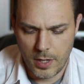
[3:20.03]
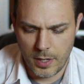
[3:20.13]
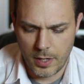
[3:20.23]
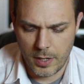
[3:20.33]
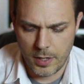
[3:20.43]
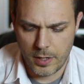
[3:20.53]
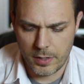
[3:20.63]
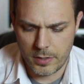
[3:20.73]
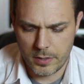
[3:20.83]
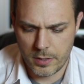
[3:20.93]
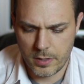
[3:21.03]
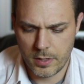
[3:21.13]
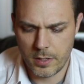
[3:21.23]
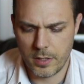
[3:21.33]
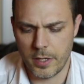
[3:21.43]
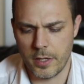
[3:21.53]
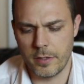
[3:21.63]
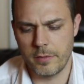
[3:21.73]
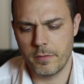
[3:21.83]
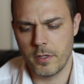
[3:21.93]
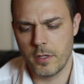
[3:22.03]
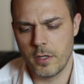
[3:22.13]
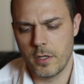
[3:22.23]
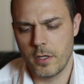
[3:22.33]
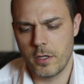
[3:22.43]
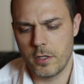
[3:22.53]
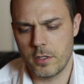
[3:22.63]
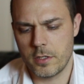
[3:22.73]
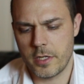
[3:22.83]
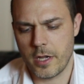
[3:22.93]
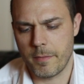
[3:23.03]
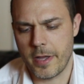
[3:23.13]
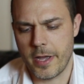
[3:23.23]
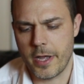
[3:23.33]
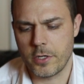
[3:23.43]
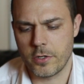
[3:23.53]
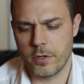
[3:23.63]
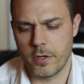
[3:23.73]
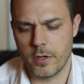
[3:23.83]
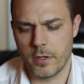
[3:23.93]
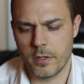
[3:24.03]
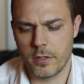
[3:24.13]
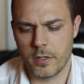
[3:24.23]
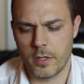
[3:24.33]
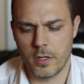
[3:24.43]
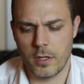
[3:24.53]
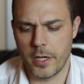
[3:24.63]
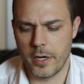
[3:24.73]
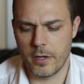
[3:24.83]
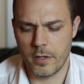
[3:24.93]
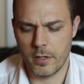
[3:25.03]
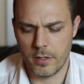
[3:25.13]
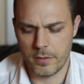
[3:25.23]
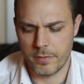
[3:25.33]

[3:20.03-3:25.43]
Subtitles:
And then you just take a match or a lighter